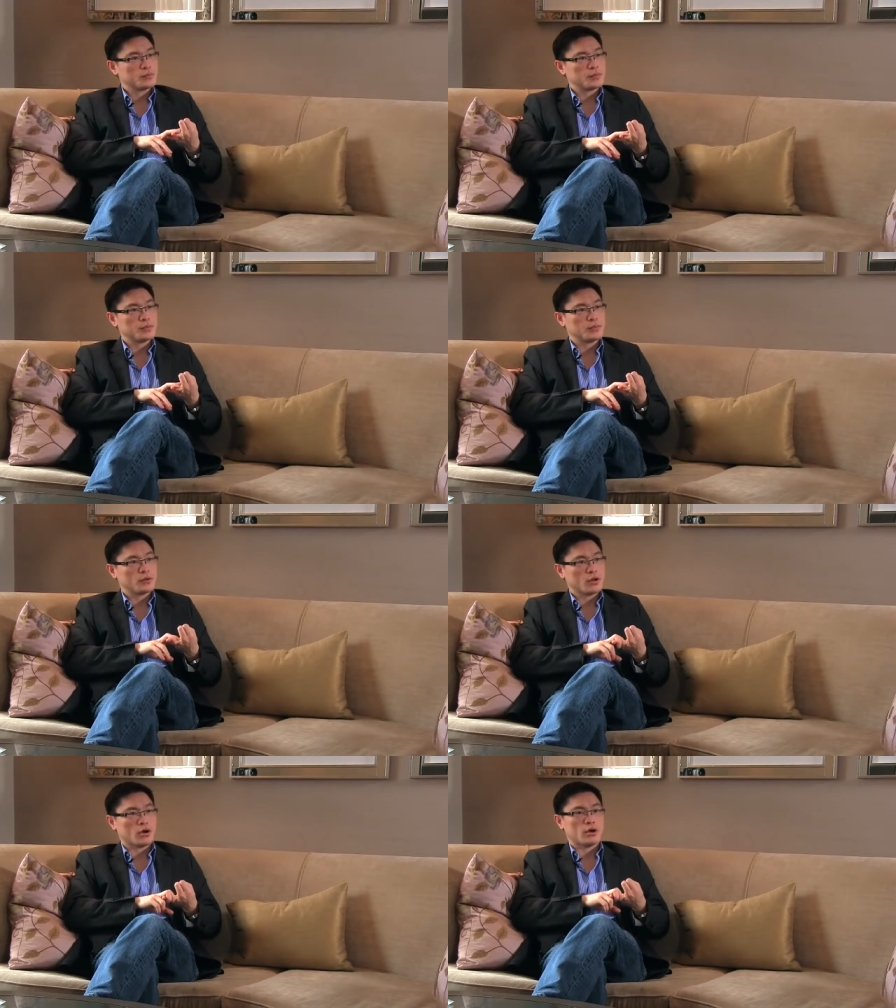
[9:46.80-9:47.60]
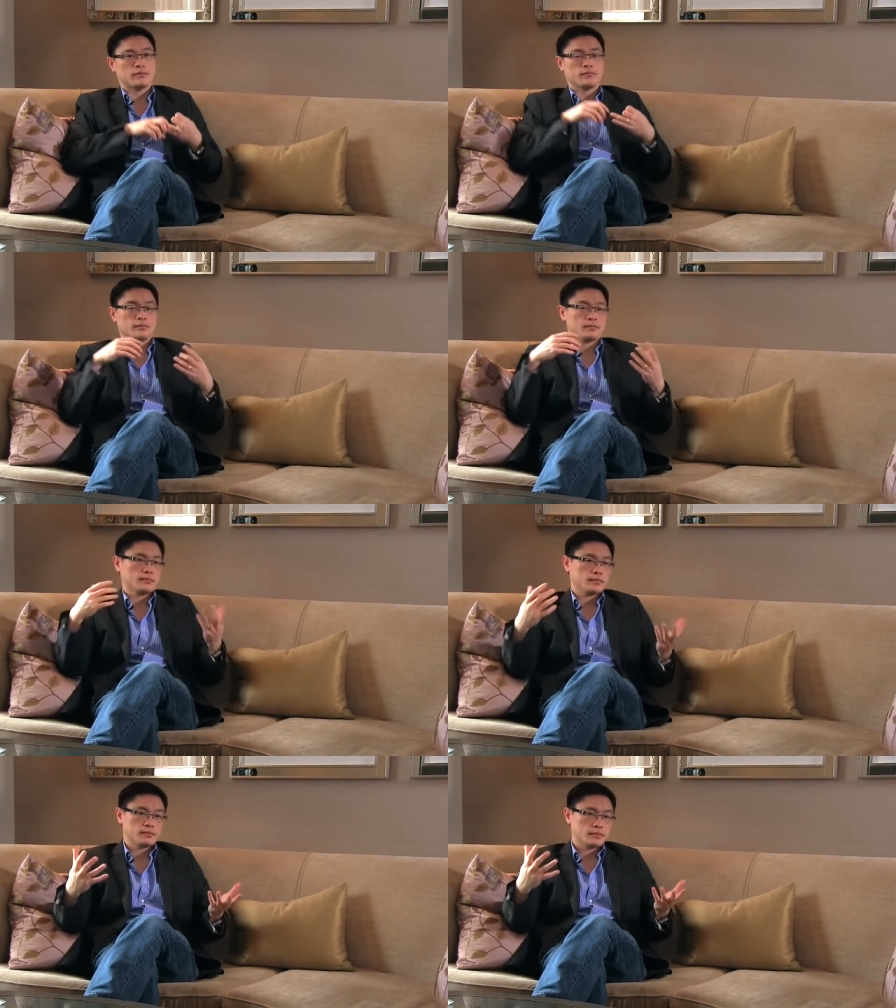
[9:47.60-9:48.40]
put people on
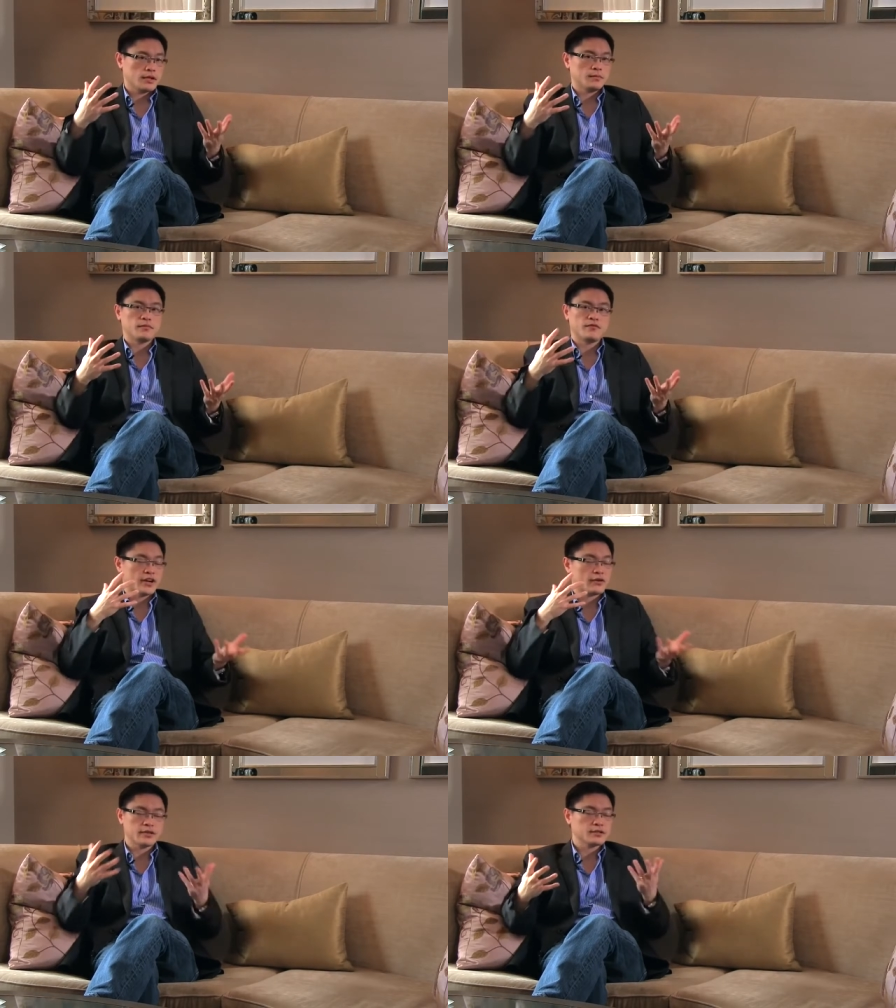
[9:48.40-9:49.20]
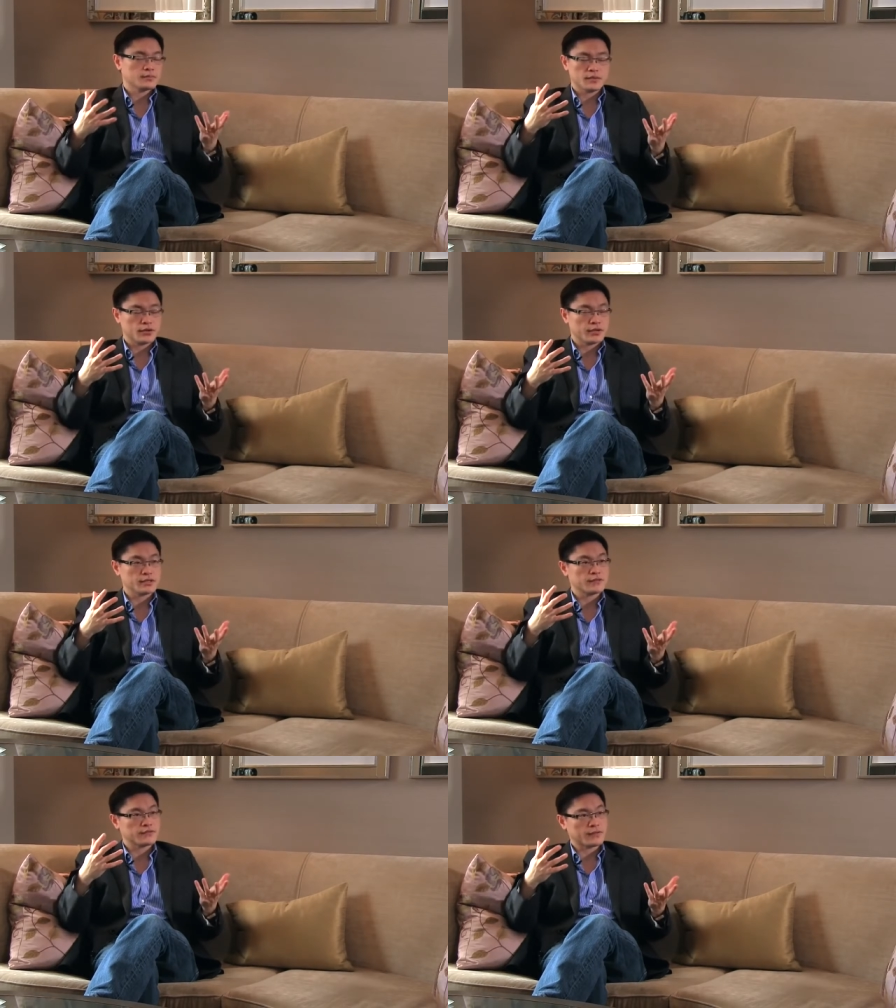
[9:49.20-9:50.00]
various
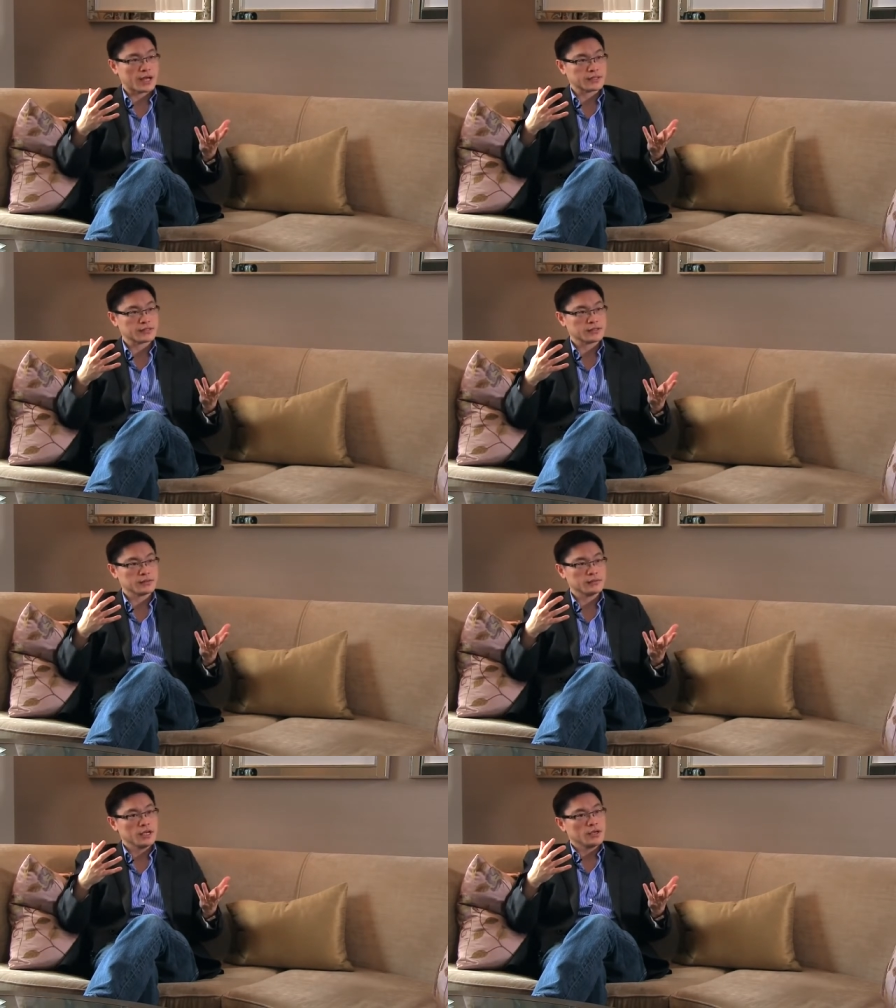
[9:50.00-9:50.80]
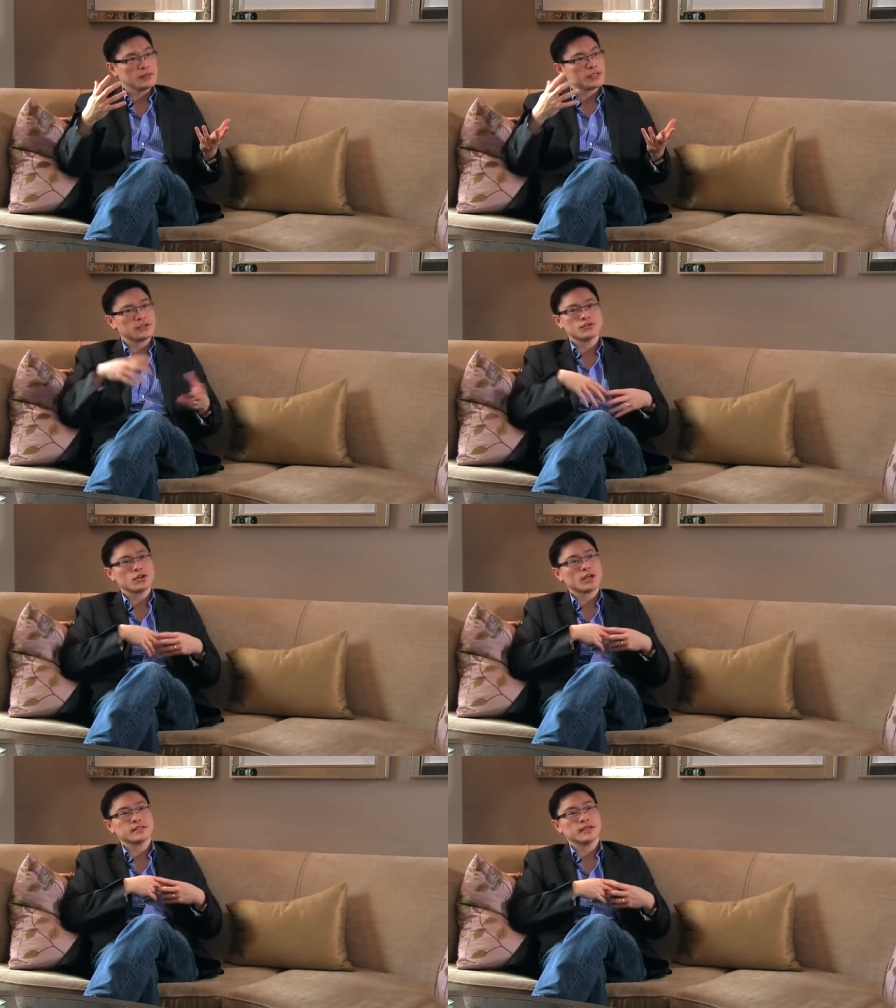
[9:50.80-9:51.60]
periods of fasting because
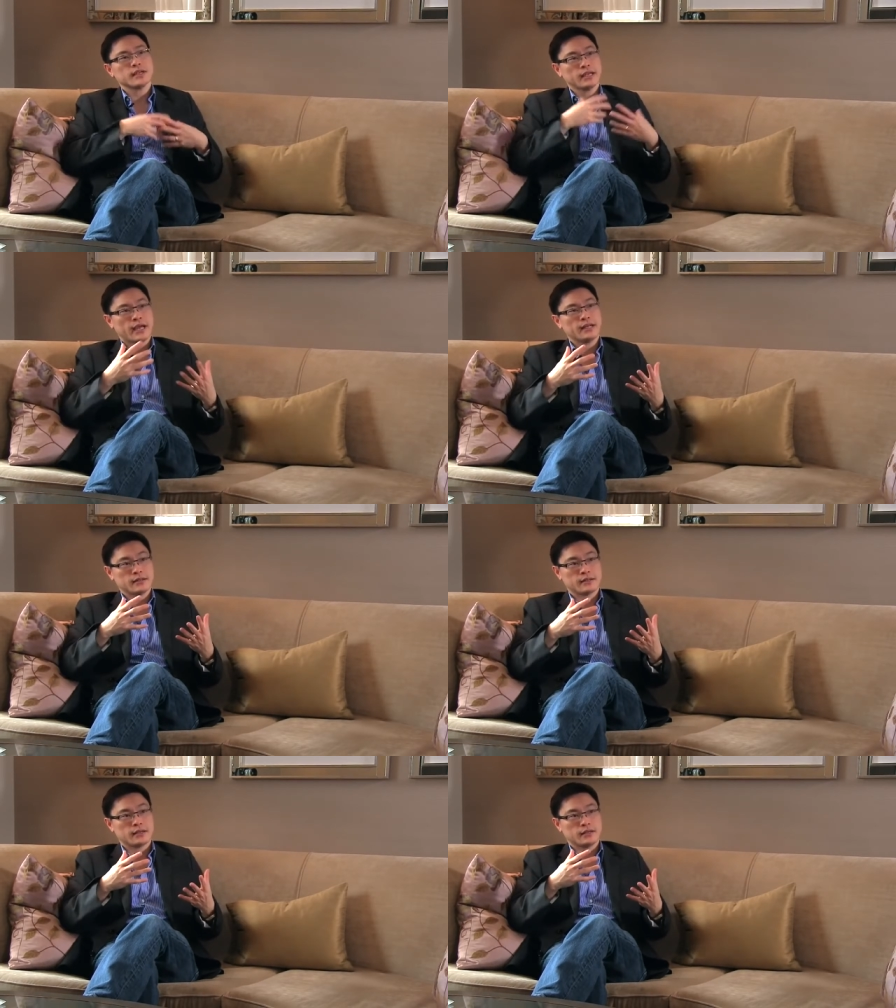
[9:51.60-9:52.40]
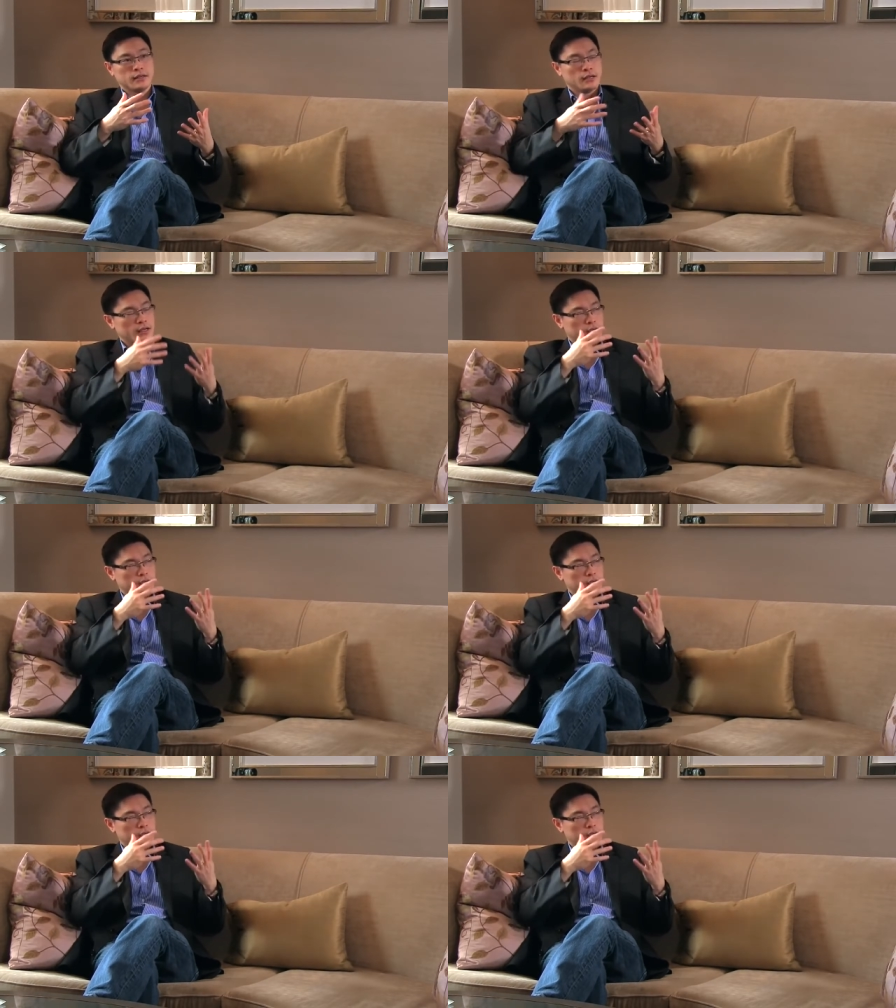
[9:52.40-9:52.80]
you're not taking anything.